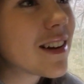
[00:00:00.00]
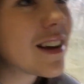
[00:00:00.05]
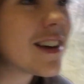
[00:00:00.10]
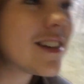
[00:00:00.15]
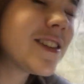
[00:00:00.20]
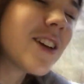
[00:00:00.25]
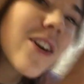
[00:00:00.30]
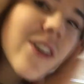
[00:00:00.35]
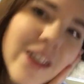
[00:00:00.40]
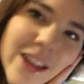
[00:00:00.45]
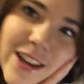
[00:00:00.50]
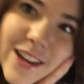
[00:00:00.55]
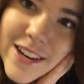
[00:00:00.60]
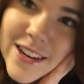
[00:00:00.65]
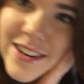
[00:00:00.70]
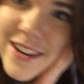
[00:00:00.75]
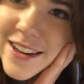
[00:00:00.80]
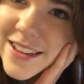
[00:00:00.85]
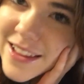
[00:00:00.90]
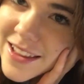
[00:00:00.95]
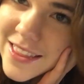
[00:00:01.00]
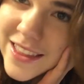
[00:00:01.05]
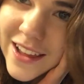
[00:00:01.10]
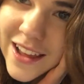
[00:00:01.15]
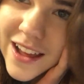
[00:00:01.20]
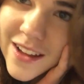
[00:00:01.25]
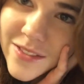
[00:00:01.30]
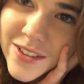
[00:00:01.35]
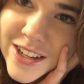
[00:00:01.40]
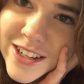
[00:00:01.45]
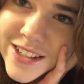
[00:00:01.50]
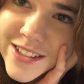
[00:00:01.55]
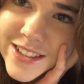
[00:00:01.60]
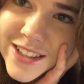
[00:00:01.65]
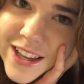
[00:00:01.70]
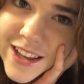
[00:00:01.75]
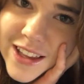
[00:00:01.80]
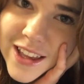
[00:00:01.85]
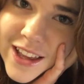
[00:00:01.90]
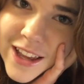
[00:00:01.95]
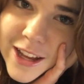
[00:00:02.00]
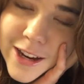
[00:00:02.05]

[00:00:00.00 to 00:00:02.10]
It's all good. I think the caffeine is kicking